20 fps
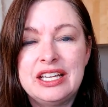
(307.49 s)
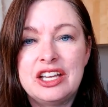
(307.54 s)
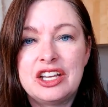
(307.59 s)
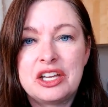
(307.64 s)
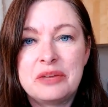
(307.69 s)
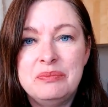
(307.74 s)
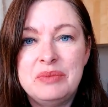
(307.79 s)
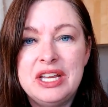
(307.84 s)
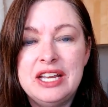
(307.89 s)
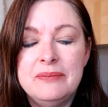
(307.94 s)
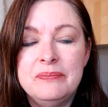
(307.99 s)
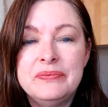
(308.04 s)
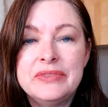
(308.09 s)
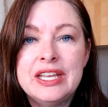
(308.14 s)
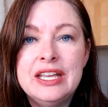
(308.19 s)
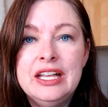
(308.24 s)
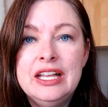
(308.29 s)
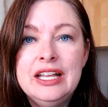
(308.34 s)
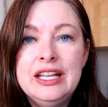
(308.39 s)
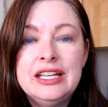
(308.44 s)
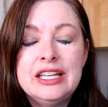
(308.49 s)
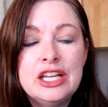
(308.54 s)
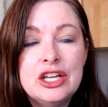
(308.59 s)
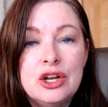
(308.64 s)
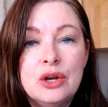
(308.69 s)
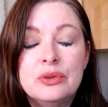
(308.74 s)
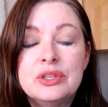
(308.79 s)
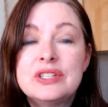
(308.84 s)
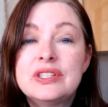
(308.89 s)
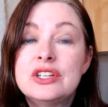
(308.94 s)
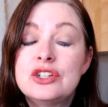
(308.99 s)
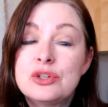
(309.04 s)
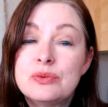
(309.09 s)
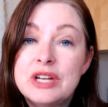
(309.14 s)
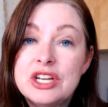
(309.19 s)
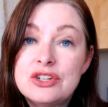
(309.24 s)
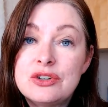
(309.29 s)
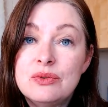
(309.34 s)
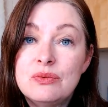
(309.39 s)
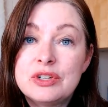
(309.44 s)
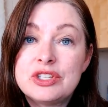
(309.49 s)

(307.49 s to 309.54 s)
It can be, you know, the situation